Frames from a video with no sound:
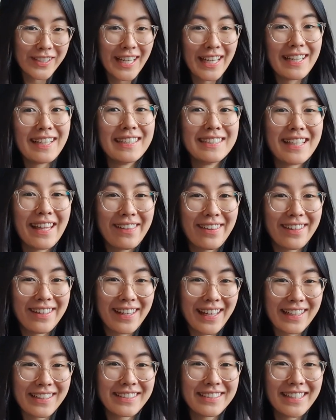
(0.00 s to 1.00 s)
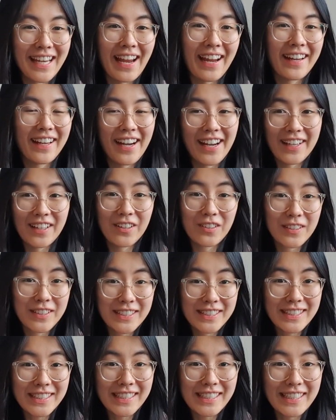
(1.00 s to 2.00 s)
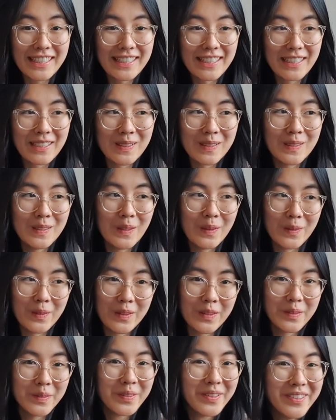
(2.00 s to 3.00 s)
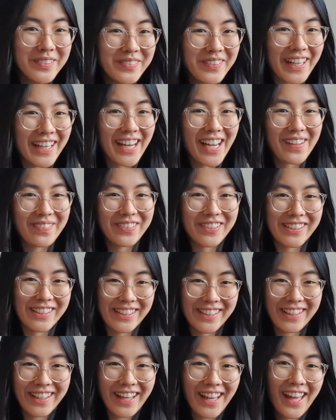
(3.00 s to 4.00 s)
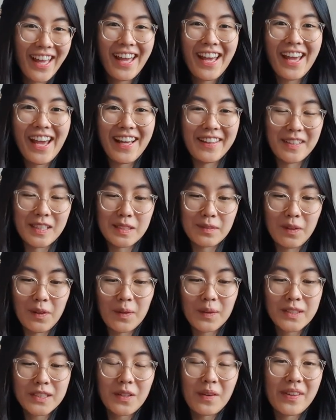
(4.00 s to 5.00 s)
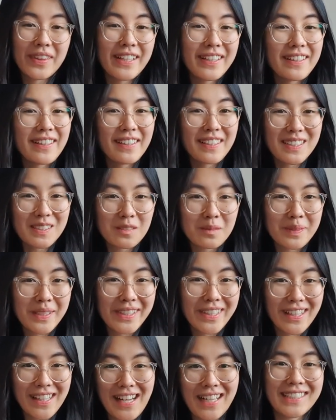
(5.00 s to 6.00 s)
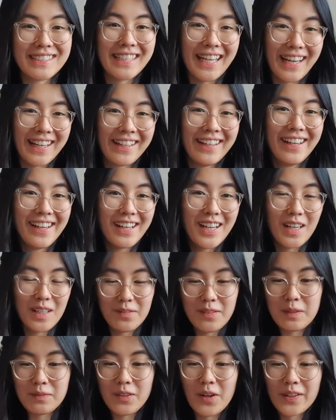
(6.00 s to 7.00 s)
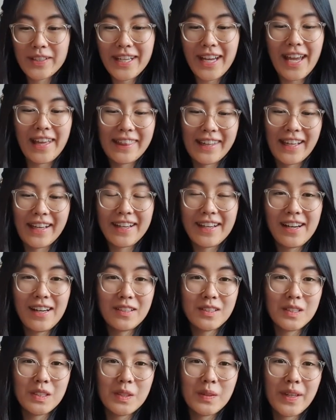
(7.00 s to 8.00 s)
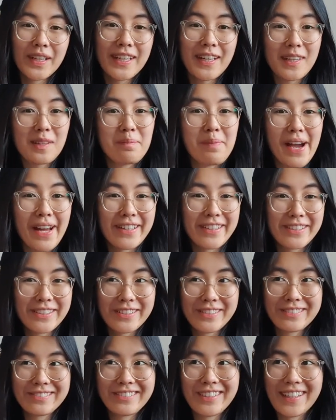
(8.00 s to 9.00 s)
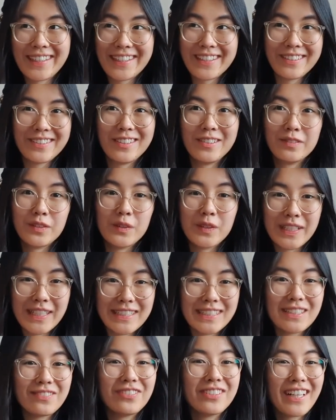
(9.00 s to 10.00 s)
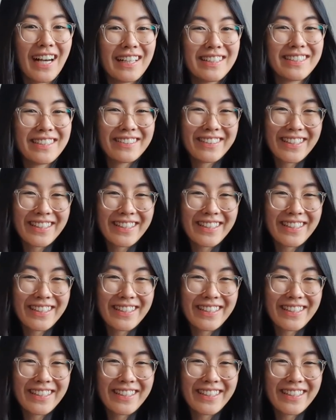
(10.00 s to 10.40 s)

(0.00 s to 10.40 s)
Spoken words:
It is the next day. I honestly don't know when I'm gonna end this vlog. So I think this will be the last day of the vlog and then I'll do another batch like of orders if you guys are